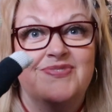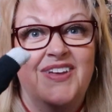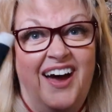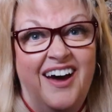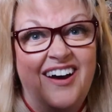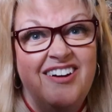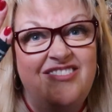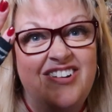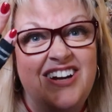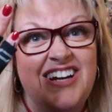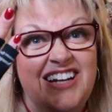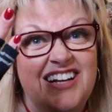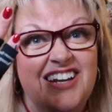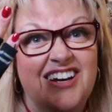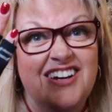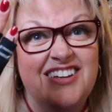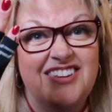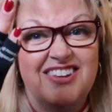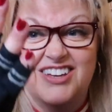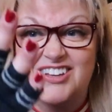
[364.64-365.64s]
I really
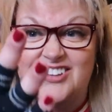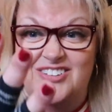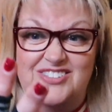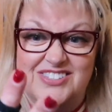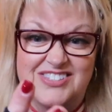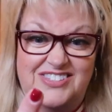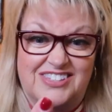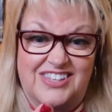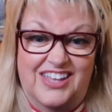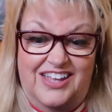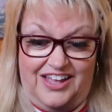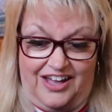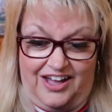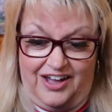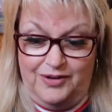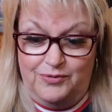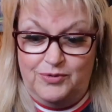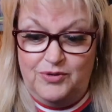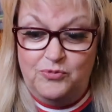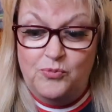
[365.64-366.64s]
like those.
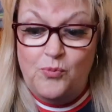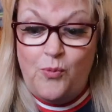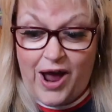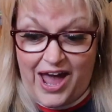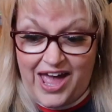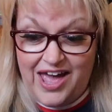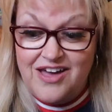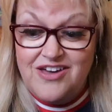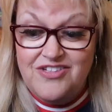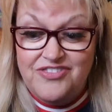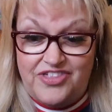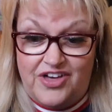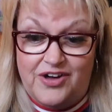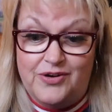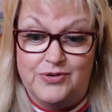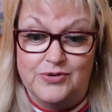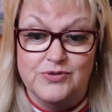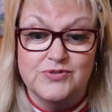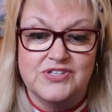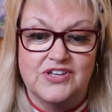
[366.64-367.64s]
I will wear
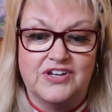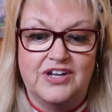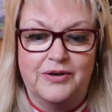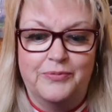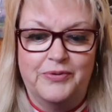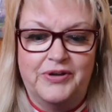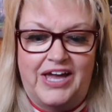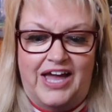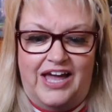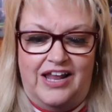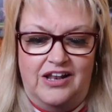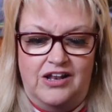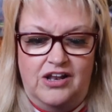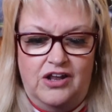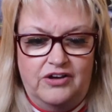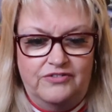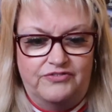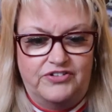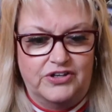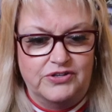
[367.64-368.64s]
those and I will get a
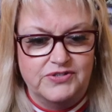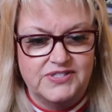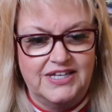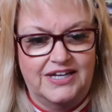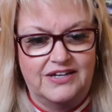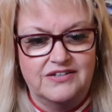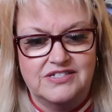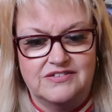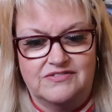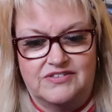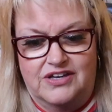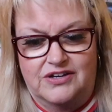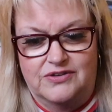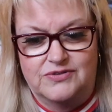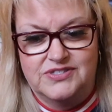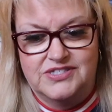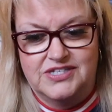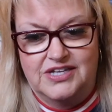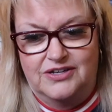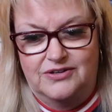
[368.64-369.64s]
lot of use out of
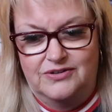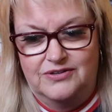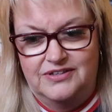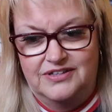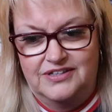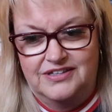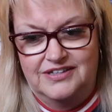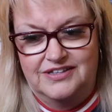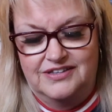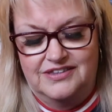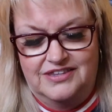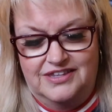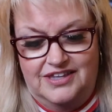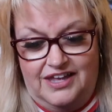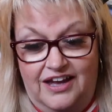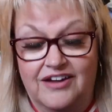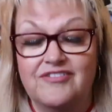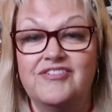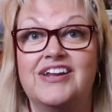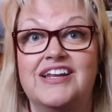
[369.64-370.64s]
those. So
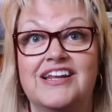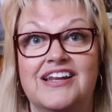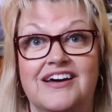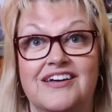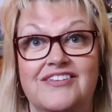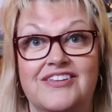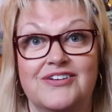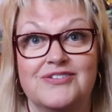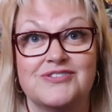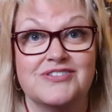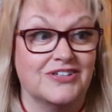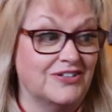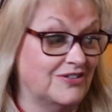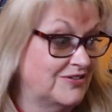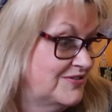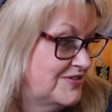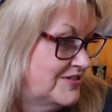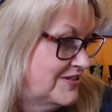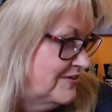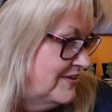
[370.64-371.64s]
I really like those
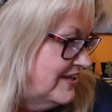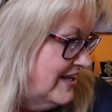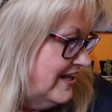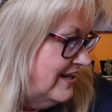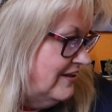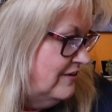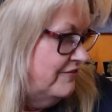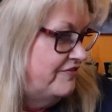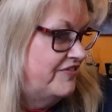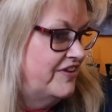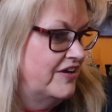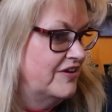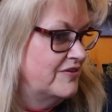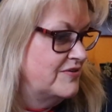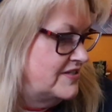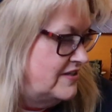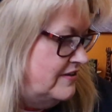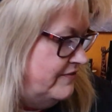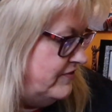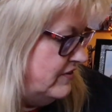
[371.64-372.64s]
girls. So yeah, love
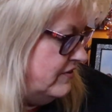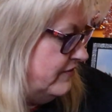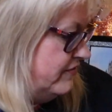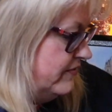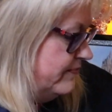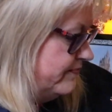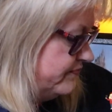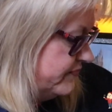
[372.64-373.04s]
those, love, love.